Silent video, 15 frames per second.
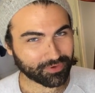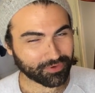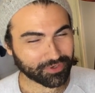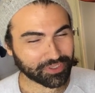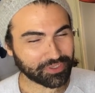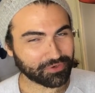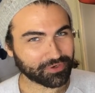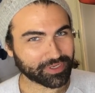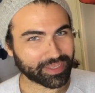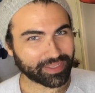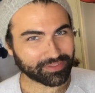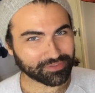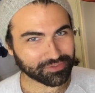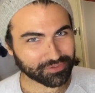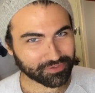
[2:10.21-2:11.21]
or cure
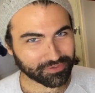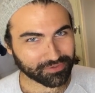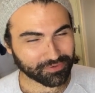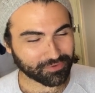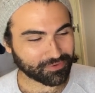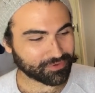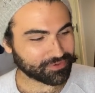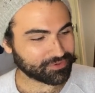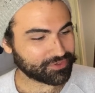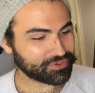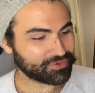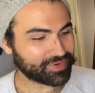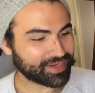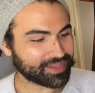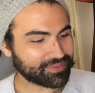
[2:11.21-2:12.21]
cancer or
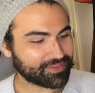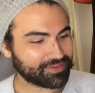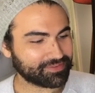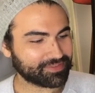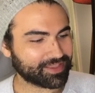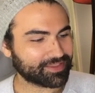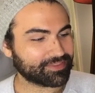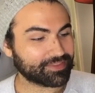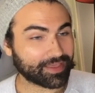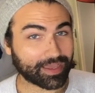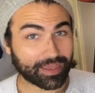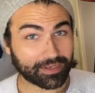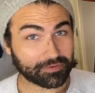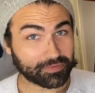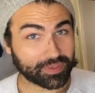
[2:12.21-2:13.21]
do anything like
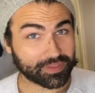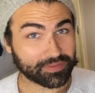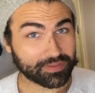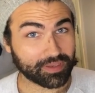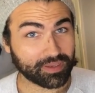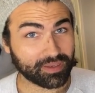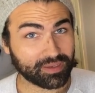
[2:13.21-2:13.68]
that with,